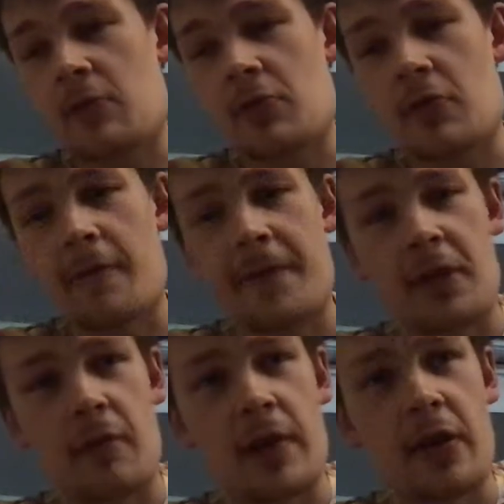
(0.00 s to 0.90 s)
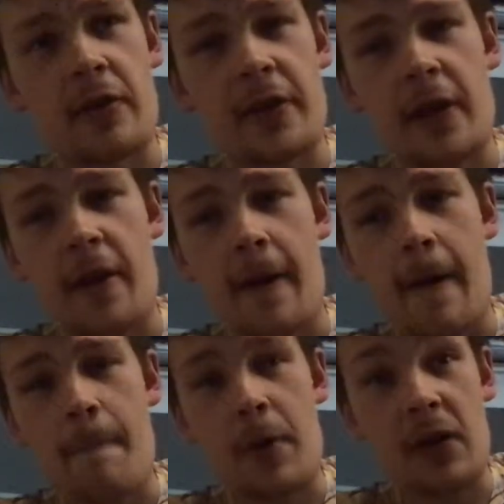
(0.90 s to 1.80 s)
will be too strong for Kilmarnock.
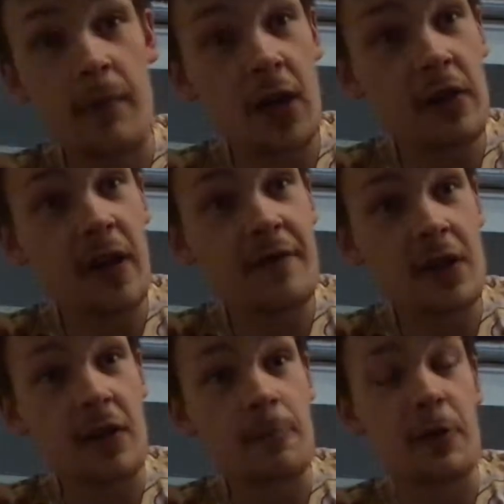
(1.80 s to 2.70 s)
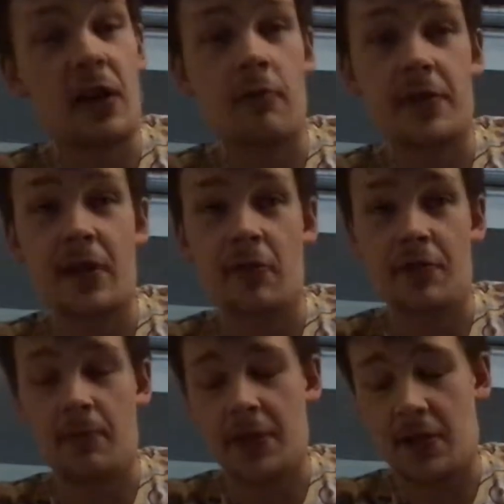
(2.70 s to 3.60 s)
But Kilmarnock have started to pick up
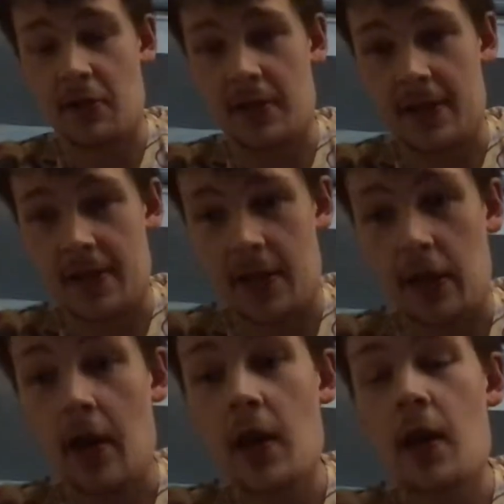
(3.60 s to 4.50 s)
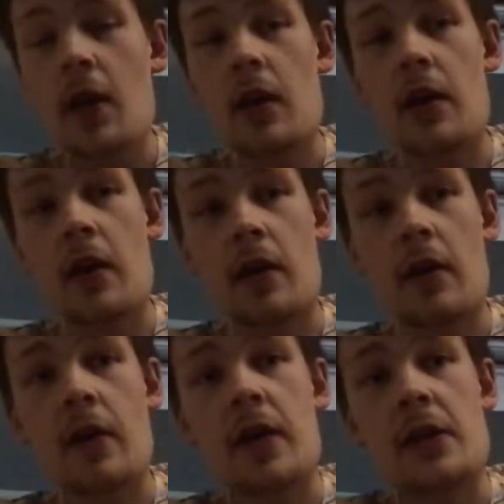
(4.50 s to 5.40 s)
results, which is good to see.
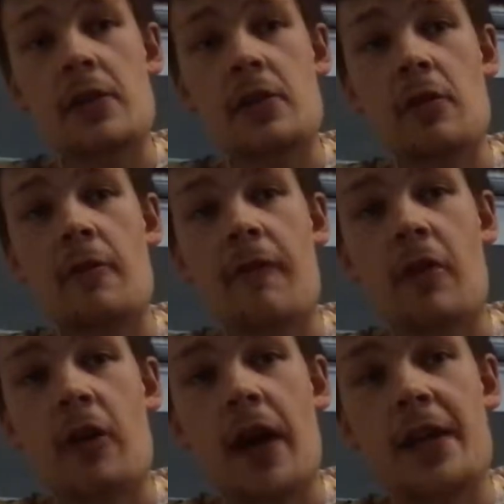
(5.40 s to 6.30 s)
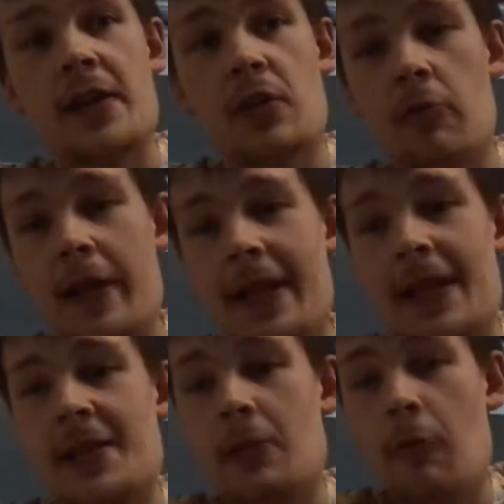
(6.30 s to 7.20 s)
And it's good for
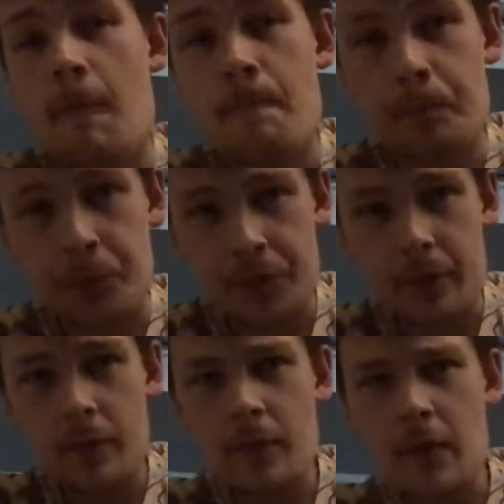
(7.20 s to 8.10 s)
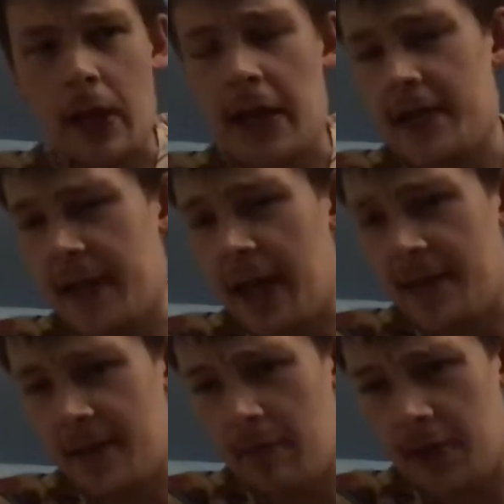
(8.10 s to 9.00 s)
Angelo Alessio
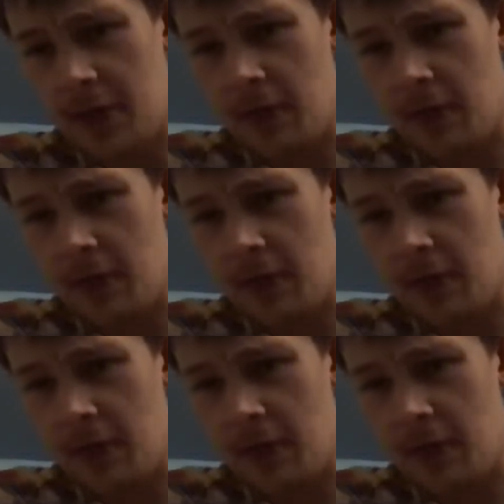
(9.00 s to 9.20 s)
to get